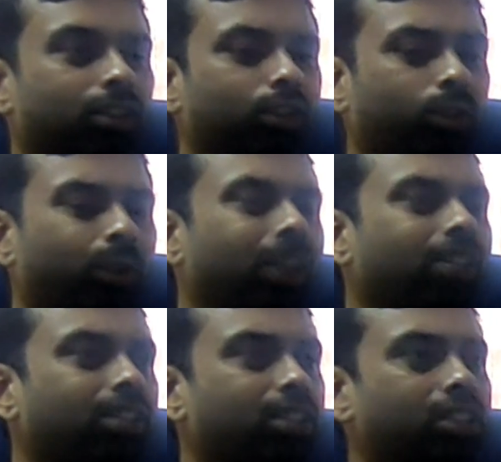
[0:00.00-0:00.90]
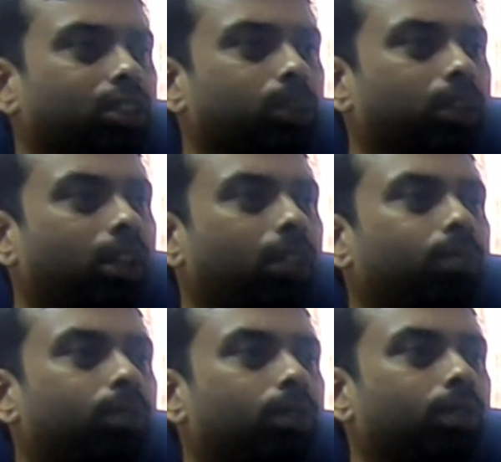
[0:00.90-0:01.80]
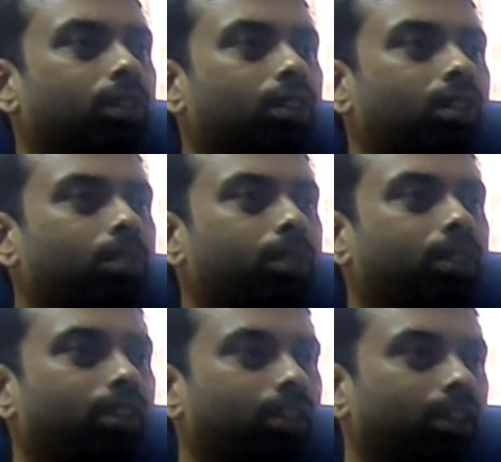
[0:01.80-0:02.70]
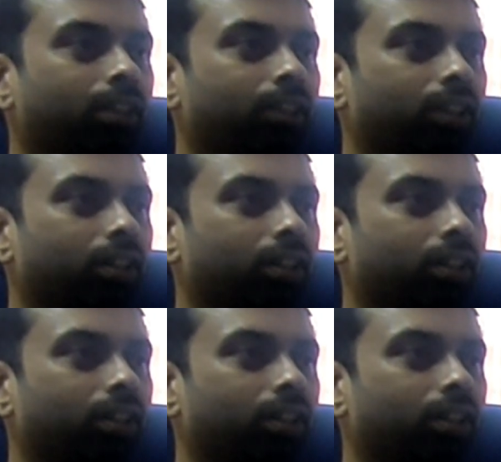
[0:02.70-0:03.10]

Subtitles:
So 20 sessions will help you to learn a particular level.